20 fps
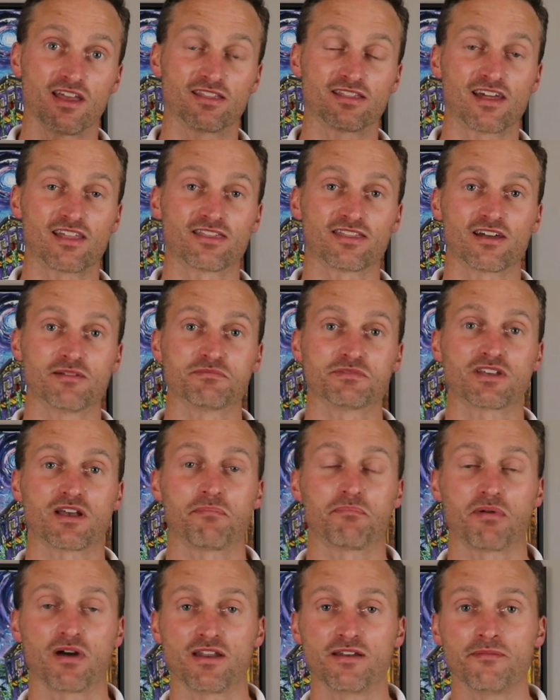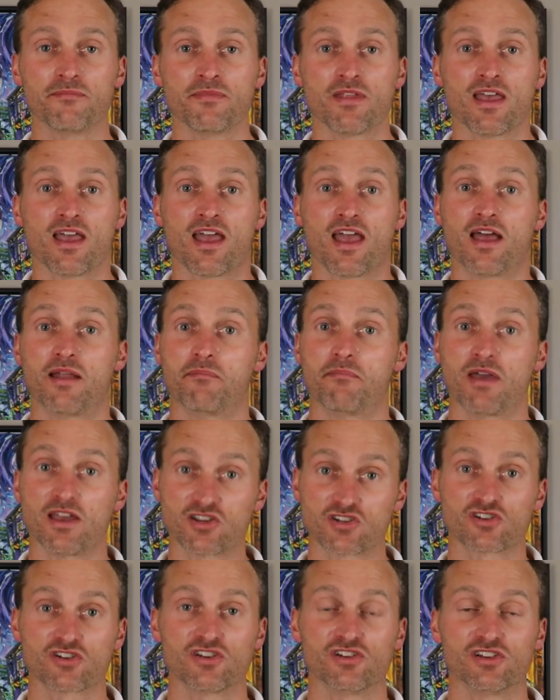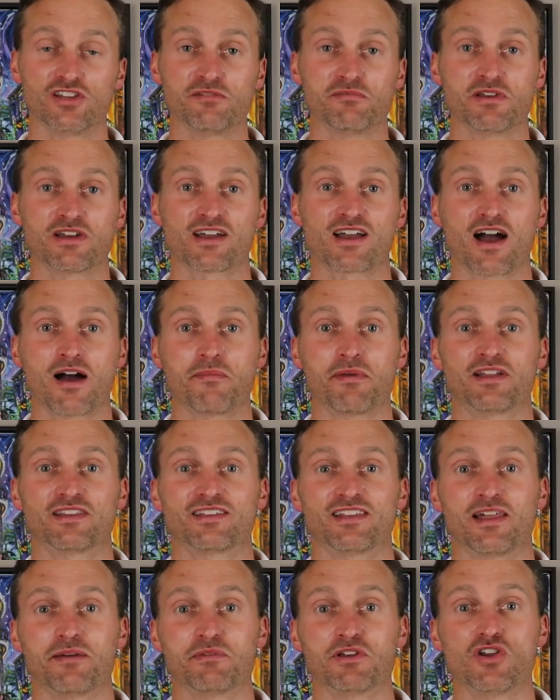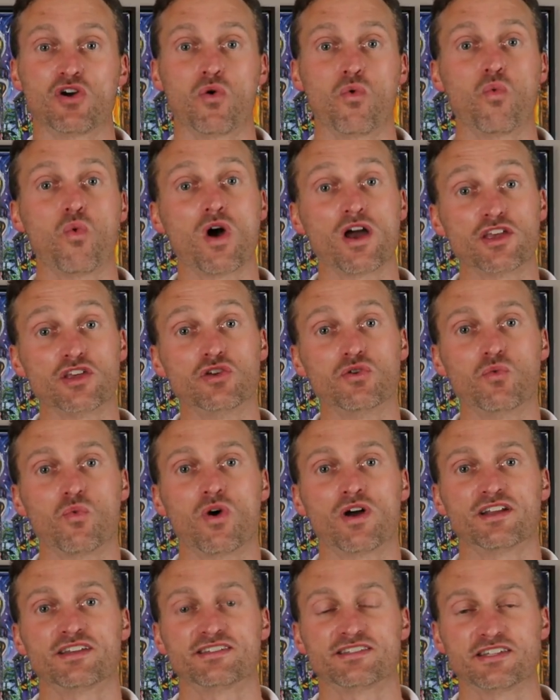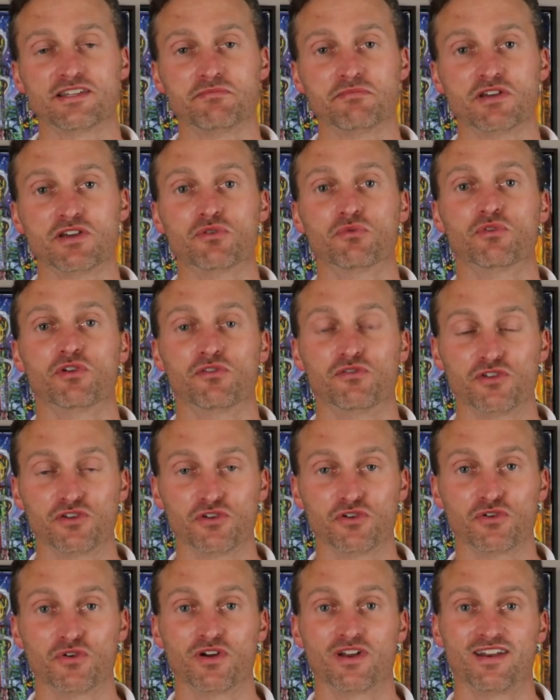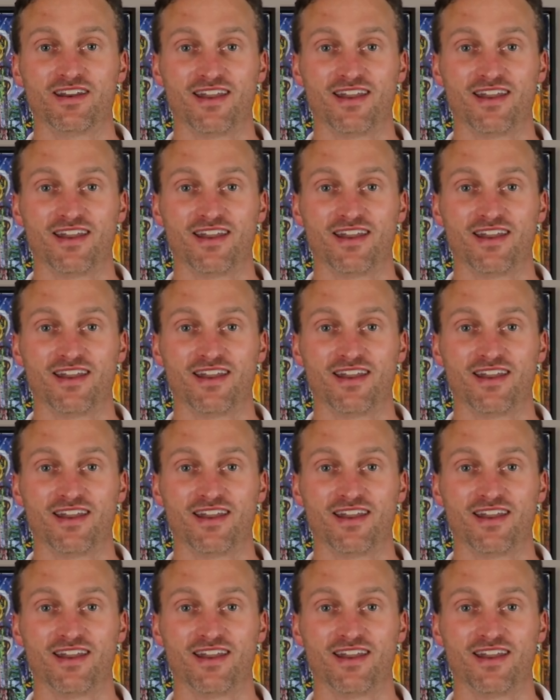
hit that thumbs up button and make sure you leave me a comment to let me know what you want to see me review